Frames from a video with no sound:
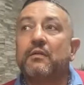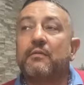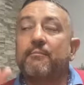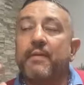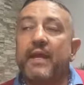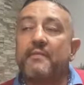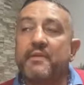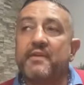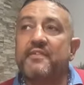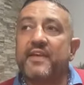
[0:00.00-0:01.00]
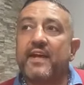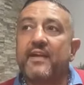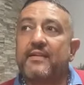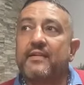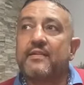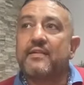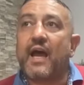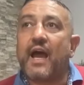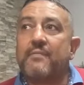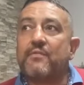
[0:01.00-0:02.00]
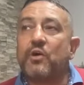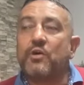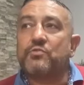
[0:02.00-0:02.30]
maybe then I'm going